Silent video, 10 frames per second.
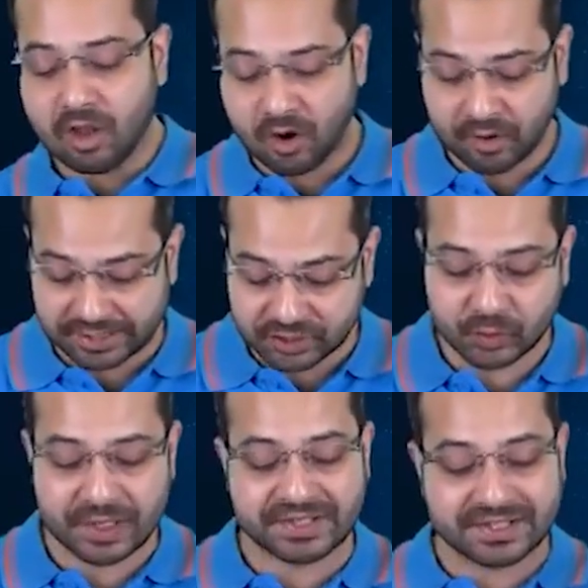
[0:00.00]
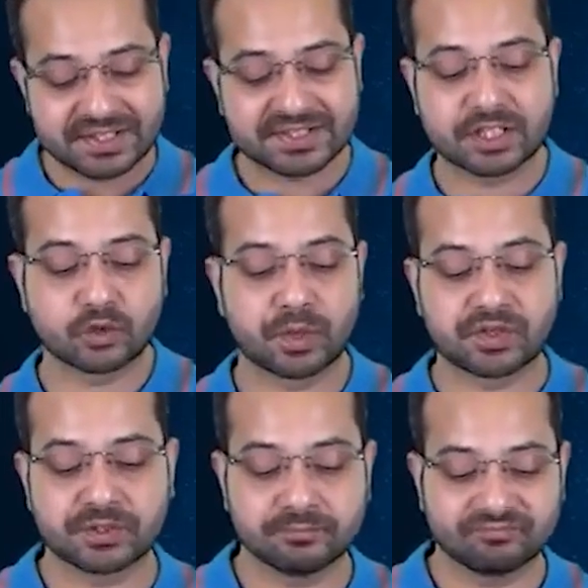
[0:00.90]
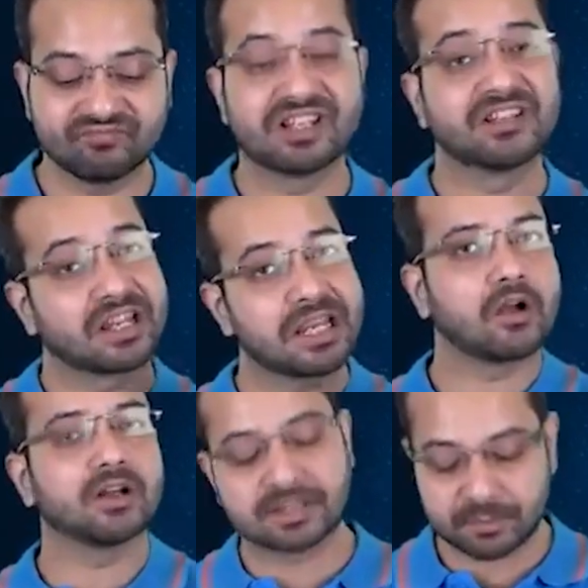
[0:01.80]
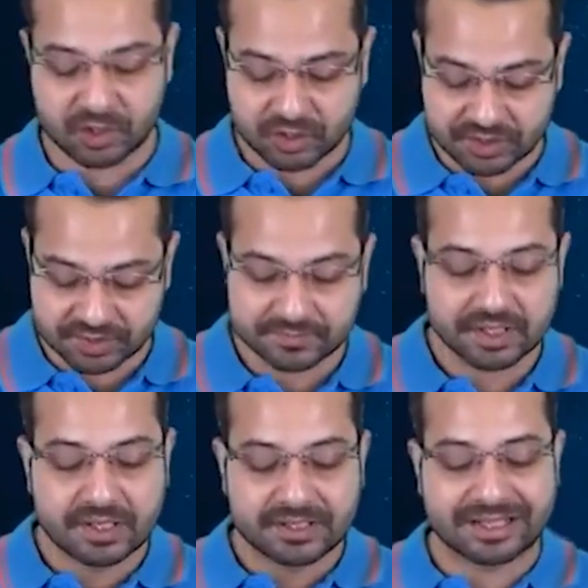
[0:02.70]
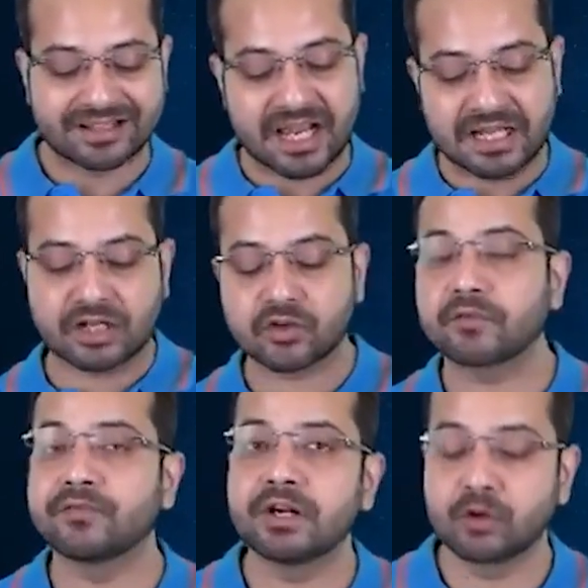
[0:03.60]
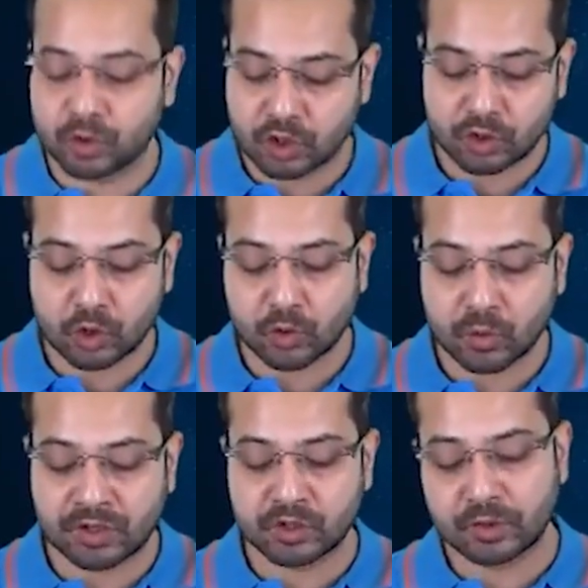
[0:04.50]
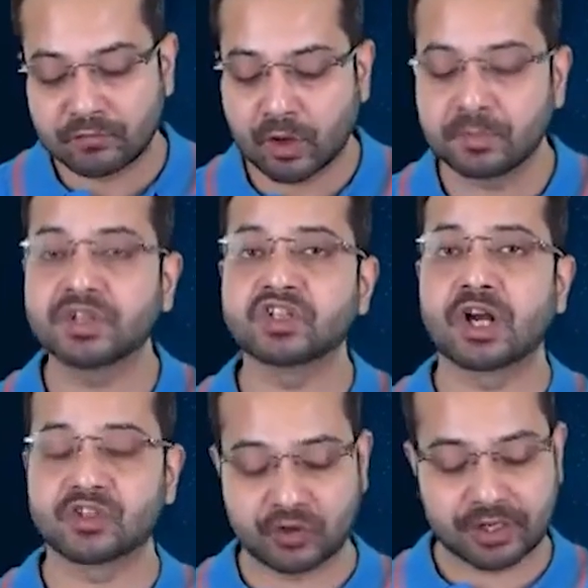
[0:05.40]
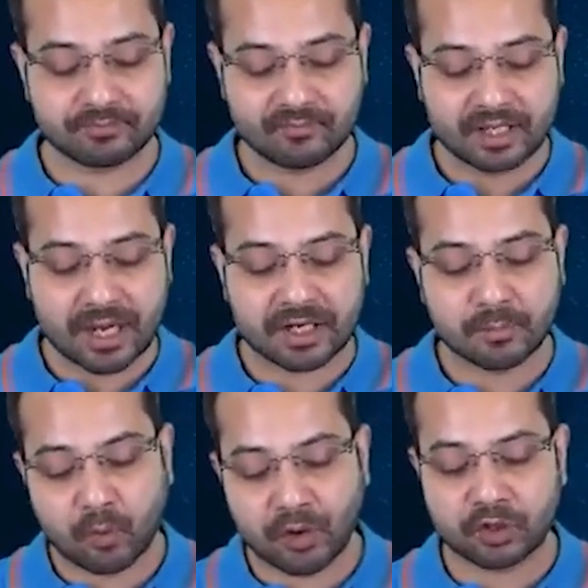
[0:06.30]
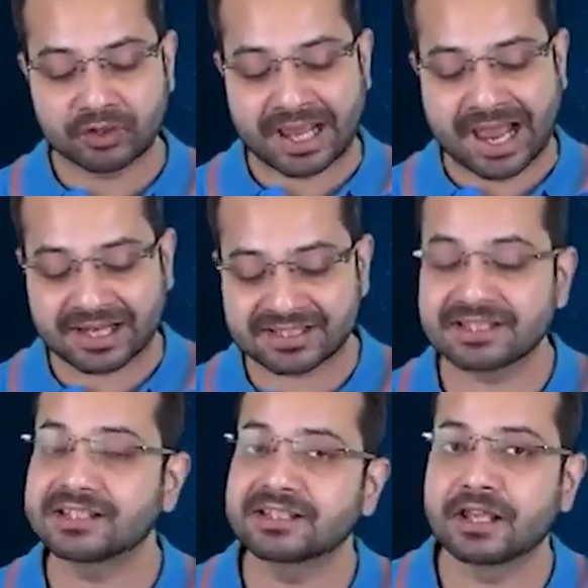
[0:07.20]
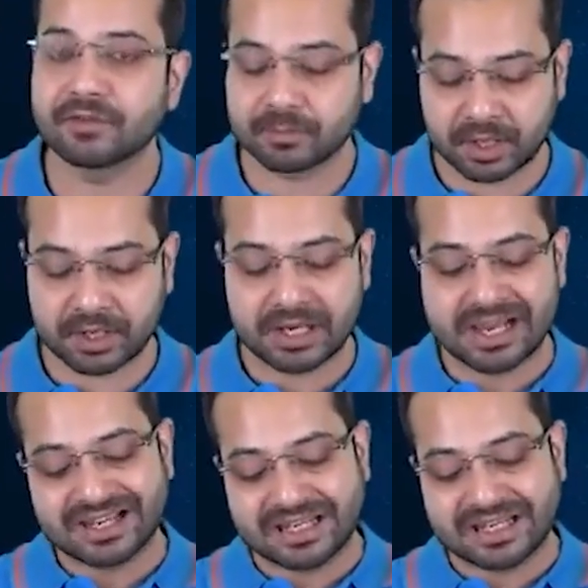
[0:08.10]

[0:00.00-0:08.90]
All right. So in this situation, the key concept here is that the electric field due to a uniformly charged ring at a point on the axis is given by